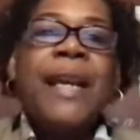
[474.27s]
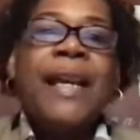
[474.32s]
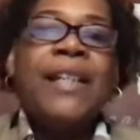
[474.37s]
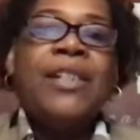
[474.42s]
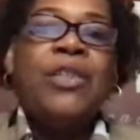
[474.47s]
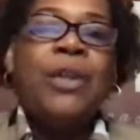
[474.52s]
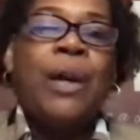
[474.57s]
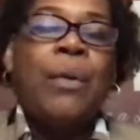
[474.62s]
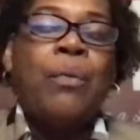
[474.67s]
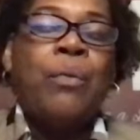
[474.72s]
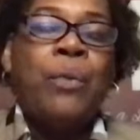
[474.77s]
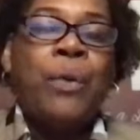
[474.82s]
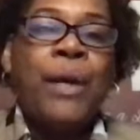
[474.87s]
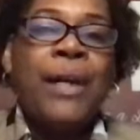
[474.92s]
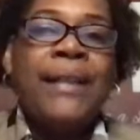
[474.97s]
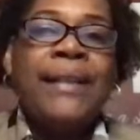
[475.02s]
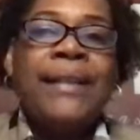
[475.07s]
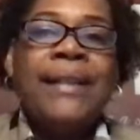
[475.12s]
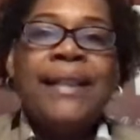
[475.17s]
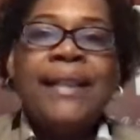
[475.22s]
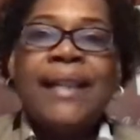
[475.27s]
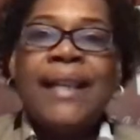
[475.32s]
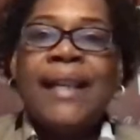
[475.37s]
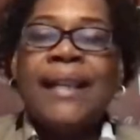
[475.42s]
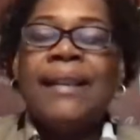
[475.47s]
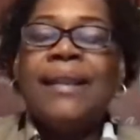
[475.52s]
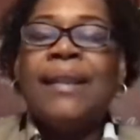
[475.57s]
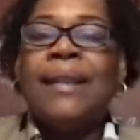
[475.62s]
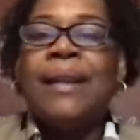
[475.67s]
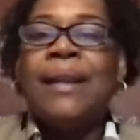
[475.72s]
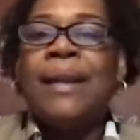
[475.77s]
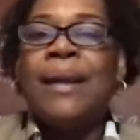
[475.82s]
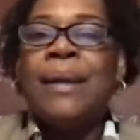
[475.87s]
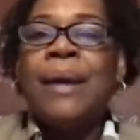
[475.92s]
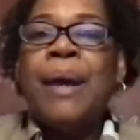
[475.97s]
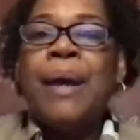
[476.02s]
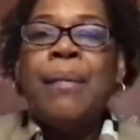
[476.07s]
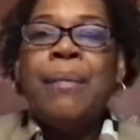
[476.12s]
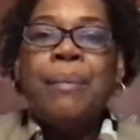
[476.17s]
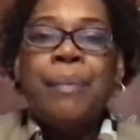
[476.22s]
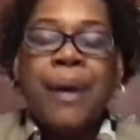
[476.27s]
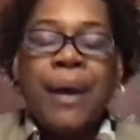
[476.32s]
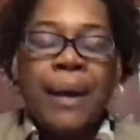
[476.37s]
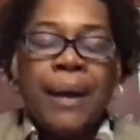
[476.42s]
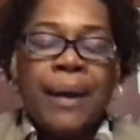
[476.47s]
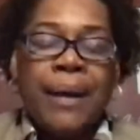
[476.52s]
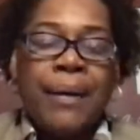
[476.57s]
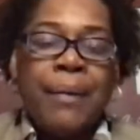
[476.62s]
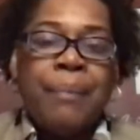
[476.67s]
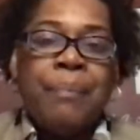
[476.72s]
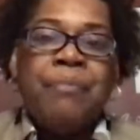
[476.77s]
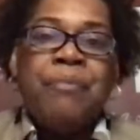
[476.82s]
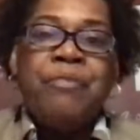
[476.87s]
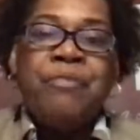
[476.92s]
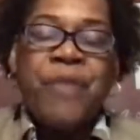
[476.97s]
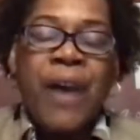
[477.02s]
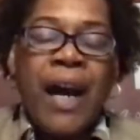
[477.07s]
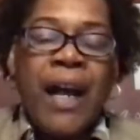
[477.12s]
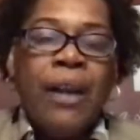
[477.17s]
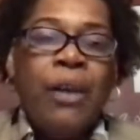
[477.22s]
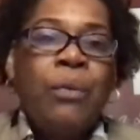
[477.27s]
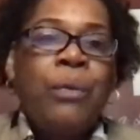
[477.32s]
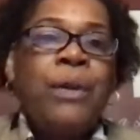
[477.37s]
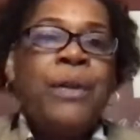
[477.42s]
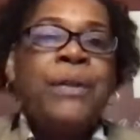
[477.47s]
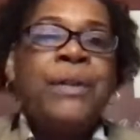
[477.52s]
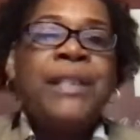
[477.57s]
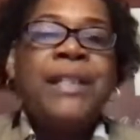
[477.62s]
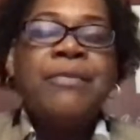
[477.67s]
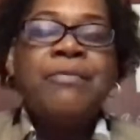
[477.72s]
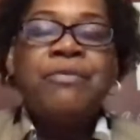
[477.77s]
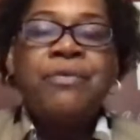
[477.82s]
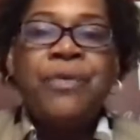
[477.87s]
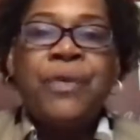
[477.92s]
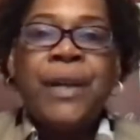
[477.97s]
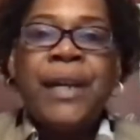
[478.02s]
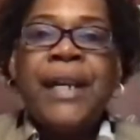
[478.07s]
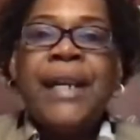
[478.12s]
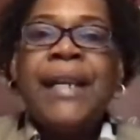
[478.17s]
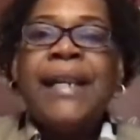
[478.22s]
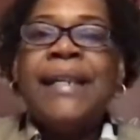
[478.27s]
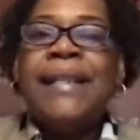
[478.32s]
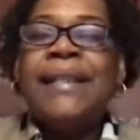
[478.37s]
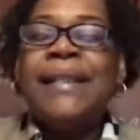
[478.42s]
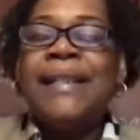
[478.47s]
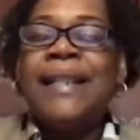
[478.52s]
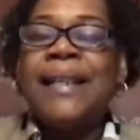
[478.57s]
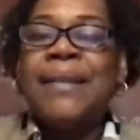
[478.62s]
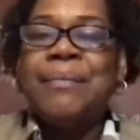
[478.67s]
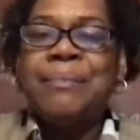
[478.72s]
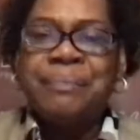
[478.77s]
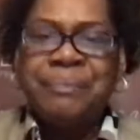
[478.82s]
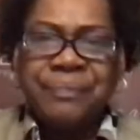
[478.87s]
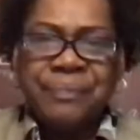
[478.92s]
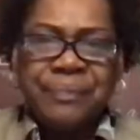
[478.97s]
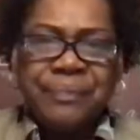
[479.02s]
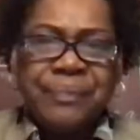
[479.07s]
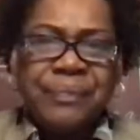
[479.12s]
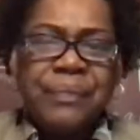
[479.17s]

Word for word: And so I want to get the uh, followers and friends and